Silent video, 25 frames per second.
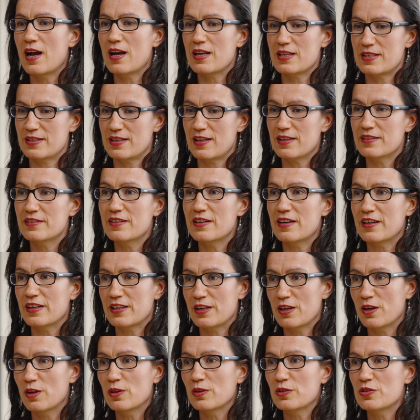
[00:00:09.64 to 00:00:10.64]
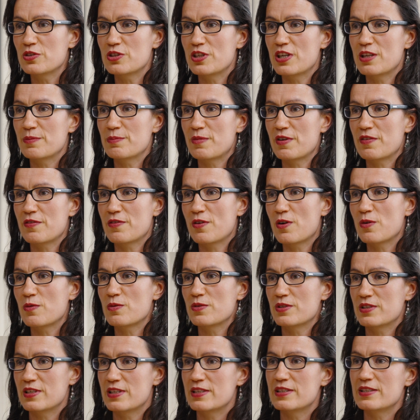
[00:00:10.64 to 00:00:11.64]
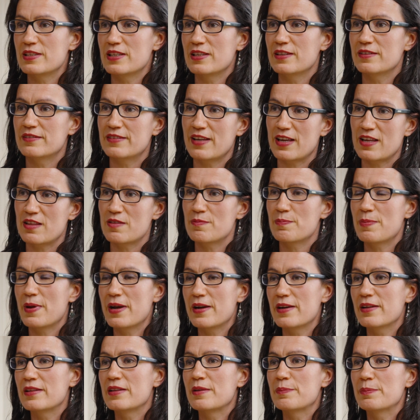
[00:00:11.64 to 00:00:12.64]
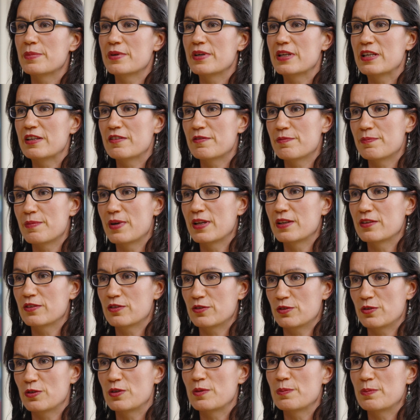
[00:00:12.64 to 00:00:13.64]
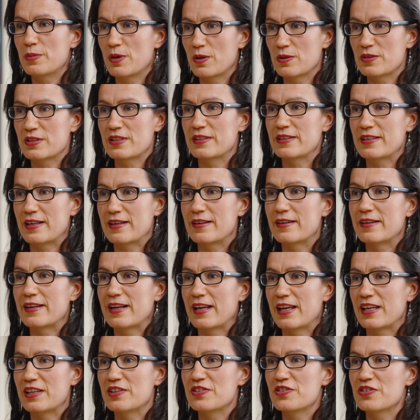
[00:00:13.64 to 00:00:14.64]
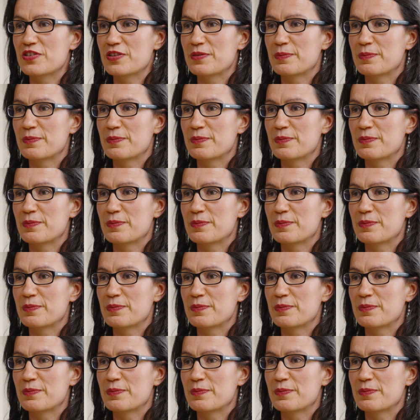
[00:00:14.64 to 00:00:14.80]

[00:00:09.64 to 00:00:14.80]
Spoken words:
I study archaeology and my focus is in death, burial and bereavement during Bronze and Iron Age.